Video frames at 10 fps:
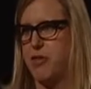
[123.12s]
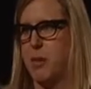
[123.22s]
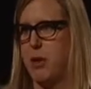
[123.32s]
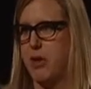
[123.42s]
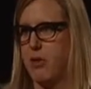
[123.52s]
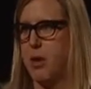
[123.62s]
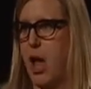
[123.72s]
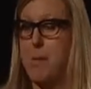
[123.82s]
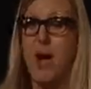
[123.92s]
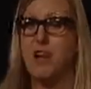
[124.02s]
from a
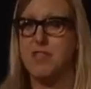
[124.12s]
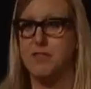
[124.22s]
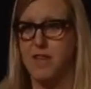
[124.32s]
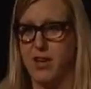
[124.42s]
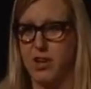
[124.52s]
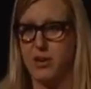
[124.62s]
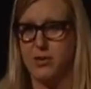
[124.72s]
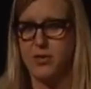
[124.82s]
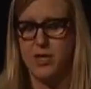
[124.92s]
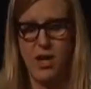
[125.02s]
box of
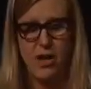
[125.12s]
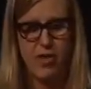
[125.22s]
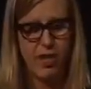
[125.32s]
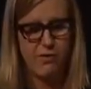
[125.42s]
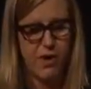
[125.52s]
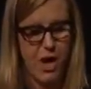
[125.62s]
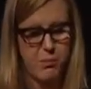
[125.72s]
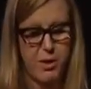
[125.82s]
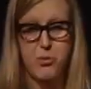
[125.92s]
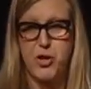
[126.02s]
Legos that have
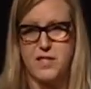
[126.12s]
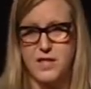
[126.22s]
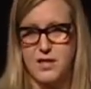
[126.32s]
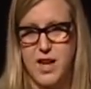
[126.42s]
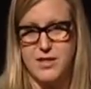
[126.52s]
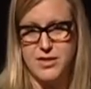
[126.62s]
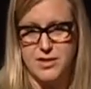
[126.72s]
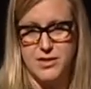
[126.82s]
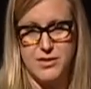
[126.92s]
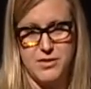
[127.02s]
not been
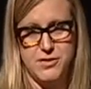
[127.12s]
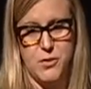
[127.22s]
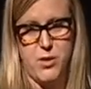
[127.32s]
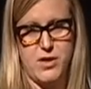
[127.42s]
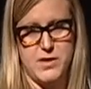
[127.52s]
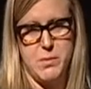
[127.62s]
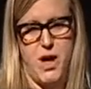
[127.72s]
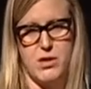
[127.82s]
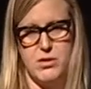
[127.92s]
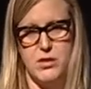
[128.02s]
pre-selected for this
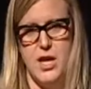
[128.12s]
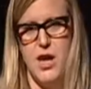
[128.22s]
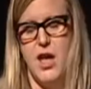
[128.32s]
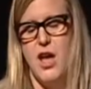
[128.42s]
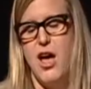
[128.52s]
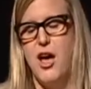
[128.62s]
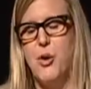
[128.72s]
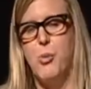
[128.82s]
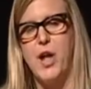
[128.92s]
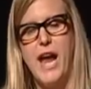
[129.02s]
model.
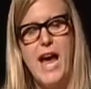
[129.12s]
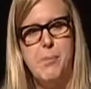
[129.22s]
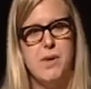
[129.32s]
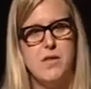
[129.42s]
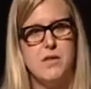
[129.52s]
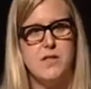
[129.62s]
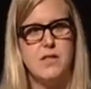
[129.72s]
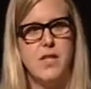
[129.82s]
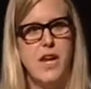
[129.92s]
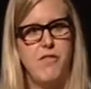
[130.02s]
What
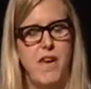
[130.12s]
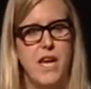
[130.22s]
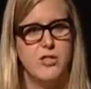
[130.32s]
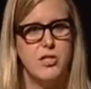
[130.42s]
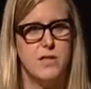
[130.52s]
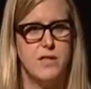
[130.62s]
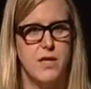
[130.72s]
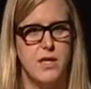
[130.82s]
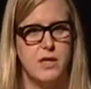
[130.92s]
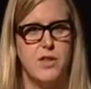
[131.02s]
happens if
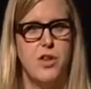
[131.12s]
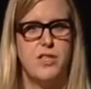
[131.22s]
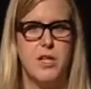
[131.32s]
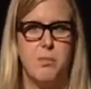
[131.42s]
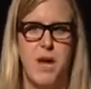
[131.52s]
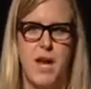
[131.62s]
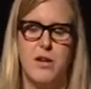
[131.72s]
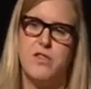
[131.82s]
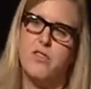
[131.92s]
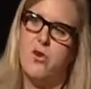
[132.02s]
agencies
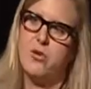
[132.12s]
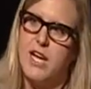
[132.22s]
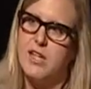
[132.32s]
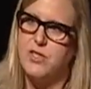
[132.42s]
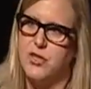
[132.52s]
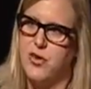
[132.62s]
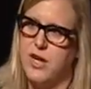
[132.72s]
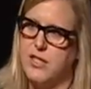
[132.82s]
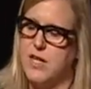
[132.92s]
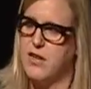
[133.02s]
demand your latest and
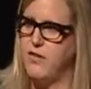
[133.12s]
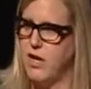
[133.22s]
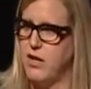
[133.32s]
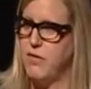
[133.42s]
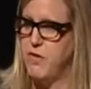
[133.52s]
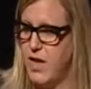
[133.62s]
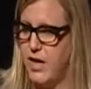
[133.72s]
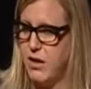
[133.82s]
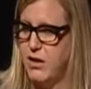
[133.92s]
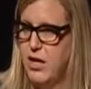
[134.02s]
greatest innovative
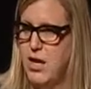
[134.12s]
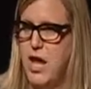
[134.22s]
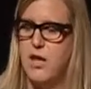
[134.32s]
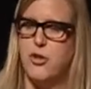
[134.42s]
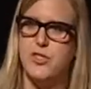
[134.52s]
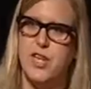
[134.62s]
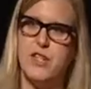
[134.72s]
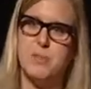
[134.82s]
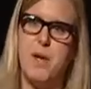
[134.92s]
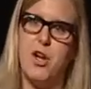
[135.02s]
thing, and your
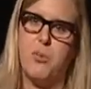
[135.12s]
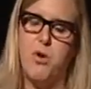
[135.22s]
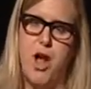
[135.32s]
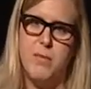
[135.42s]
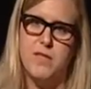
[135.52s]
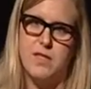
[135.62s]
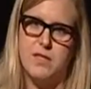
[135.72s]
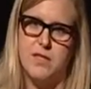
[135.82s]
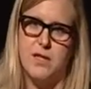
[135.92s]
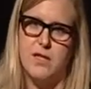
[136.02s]
sales planner
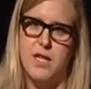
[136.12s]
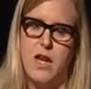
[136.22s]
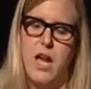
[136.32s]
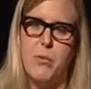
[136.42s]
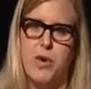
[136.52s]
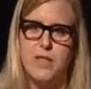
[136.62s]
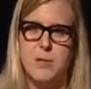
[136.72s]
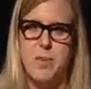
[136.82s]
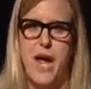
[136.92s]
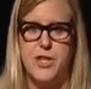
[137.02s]
promises it and brings
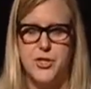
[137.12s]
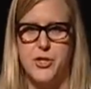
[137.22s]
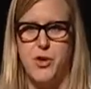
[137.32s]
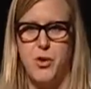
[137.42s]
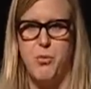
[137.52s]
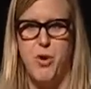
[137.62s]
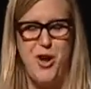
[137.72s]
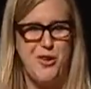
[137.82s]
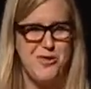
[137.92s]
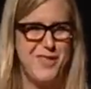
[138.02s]
it back to your home
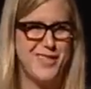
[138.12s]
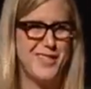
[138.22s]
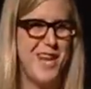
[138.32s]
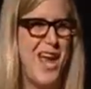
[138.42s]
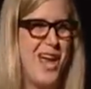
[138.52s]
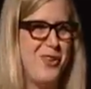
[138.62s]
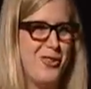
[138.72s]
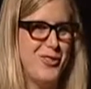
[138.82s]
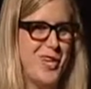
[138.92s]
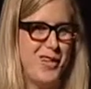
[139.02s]
office, and
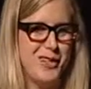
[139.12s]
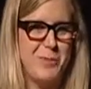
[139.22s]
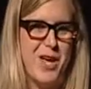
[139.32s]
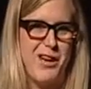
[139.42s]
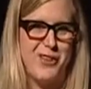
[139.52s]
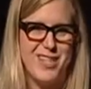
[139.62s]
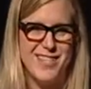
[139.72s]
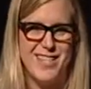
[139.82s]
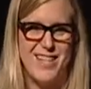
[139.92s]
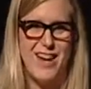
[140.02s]
your sales planner
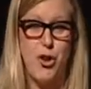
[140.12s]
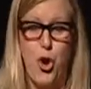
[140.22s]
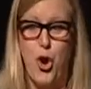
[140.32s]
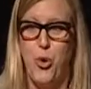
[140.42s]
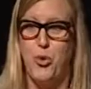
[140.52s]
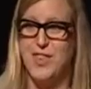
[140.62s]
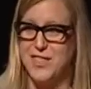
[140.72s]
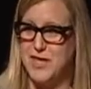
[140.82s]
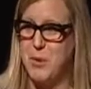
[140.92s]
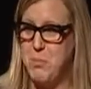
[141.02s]
doesn't know
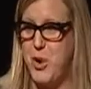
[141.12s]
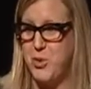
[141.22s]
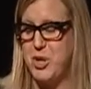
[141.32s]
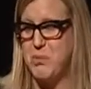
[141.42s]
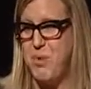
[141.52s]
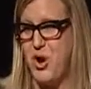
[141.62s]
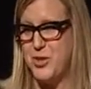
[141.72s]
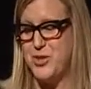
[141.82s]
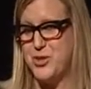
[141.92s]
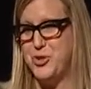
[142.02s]
these component
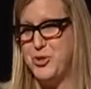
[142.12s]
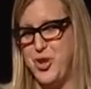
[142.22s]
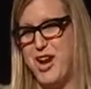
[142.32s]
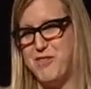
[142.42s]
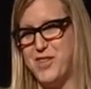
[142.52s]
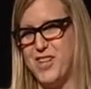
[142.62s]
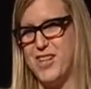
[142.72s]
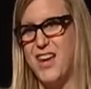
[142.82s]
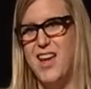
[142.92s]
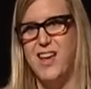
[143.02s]
parts to traffic?
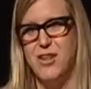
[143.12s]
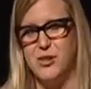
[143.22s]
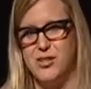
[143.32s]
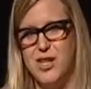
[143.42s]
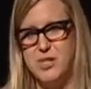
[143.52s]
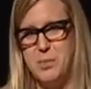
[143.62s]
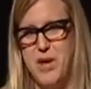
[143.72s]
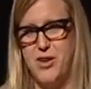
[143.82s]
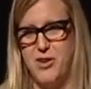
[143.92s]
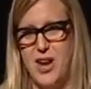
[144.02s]
Your sales
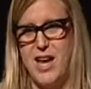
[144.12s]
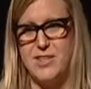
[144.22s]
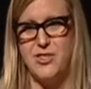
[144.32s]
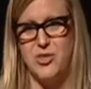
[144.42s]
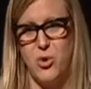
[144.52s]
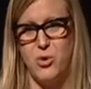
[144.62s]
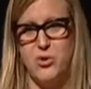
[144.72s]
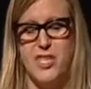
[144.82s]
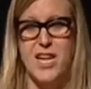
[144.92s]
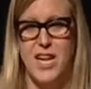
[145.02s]
planner has
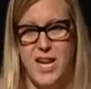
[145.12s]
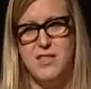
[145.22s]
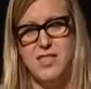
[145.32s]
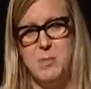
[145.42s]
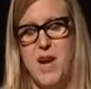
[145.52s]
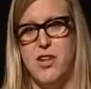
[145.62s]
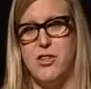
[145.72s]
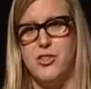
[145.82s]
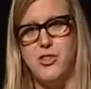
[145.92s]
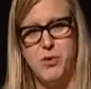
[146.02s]
sold in
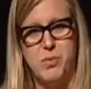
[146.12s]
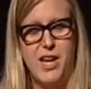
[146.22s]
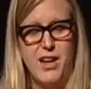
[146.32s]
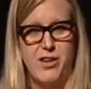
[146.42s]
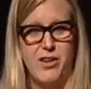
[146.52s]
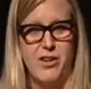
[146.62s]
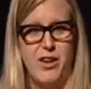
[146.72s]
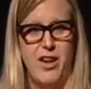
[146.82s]
Spanish, your planner,